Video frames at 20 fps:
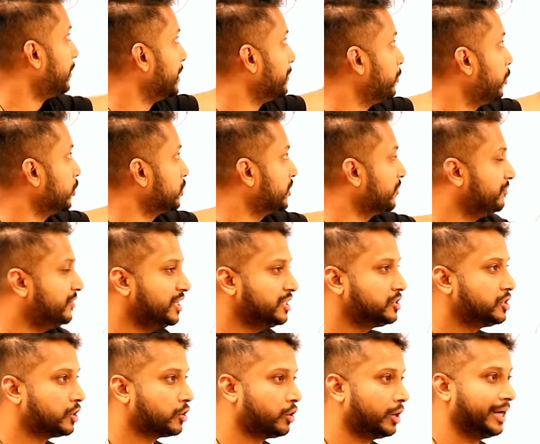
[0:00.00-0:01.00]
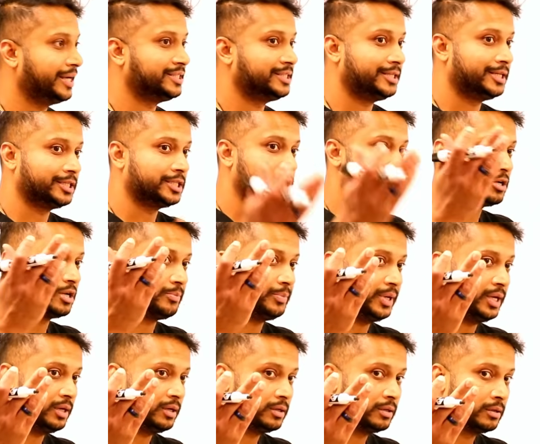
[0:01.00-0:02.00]
But both of this, your A C T H is going to
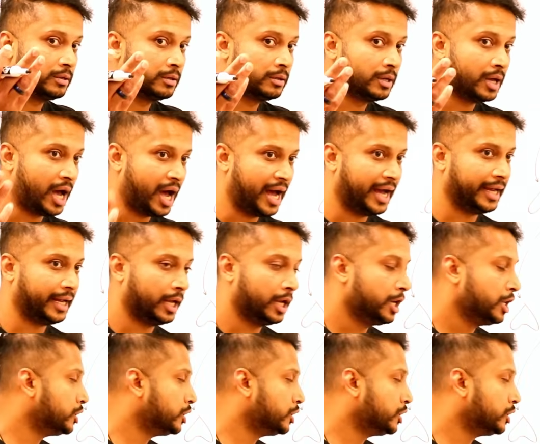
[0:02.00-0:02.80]
be high.